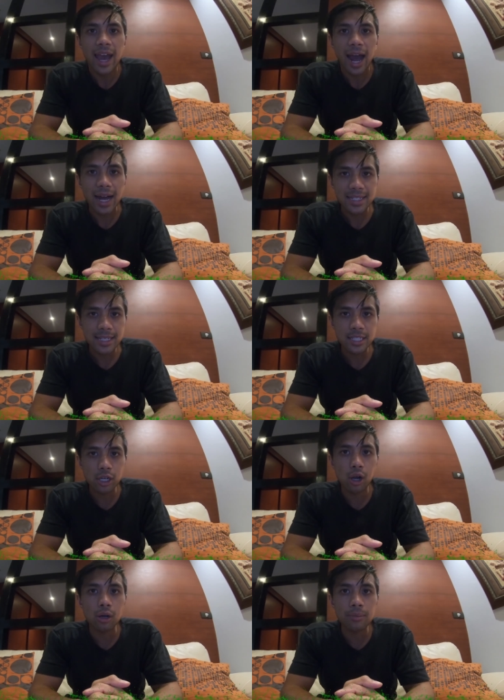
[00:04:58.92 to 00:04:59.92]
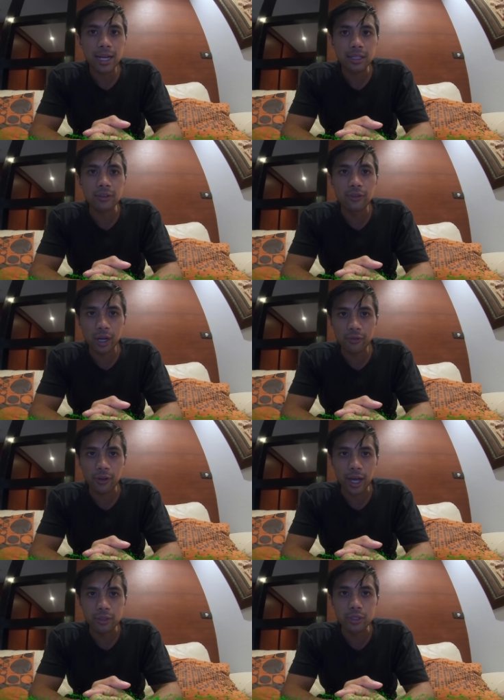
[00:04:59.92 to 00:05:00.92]
assets are automatically
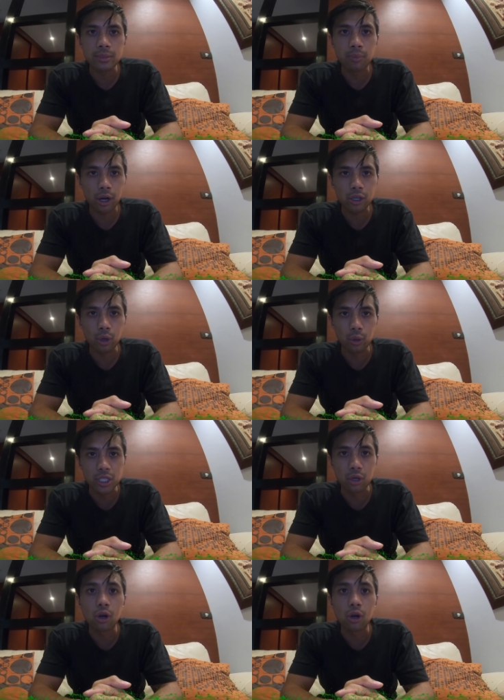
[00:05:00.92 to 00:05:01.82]
verified using barcodes or